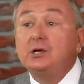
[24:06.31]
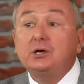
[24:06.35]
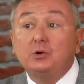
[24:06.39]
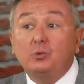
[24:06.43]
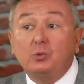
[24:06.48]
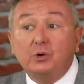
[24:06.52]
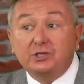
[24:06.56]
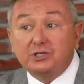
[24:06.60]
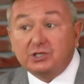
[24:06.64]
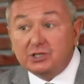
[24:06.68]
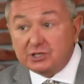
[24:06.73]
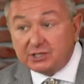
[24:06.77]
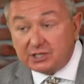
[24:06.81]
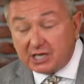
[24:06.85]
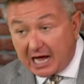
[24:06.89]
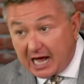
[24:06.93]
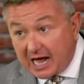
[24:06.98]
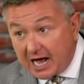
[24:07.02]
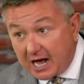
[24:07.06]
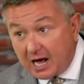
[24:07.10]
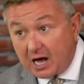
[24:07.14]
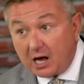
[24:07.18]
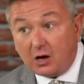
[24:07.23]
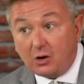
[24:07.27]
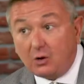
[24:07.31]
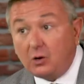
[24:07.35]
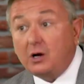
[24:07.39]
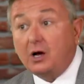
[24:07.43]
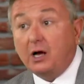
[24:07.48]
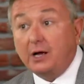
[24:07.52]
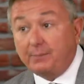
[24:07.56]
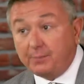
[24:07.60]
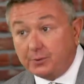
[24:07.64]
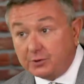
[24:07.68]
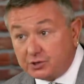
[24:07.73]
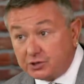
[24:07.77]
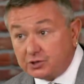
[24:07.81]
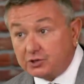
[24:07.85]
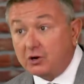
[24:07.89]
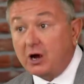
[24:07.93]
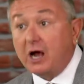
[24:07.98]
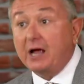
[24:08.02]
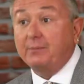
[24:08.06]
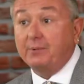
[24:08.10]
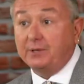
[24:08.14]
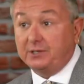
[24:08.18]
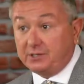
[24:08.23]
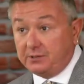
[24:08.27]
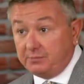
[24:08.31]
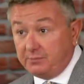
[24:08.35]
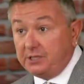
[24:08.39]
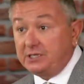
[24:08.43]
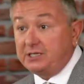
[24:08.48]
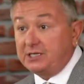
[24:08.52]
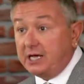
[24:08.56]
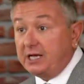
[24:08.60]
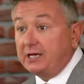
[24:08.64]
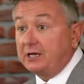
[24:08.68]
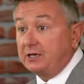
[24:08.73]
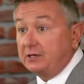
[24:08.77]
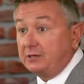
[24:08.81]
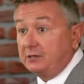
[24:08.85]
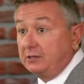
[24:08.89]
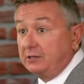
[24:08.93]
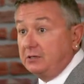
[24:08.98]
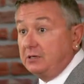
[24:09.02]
which is how I prescribe it to be taken.